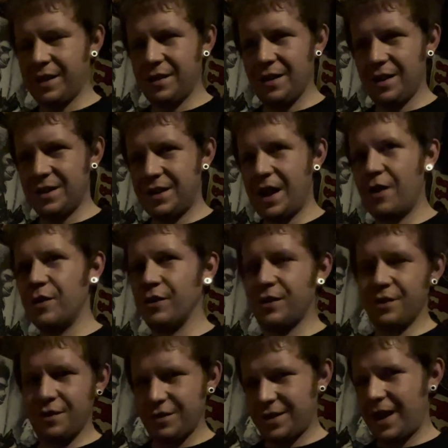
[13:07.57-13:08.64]
a downer.
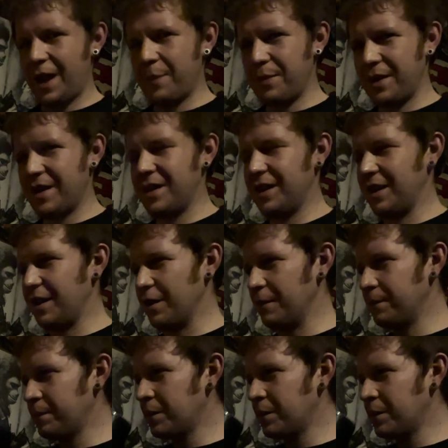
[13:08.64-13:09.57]
There's a happy ending here.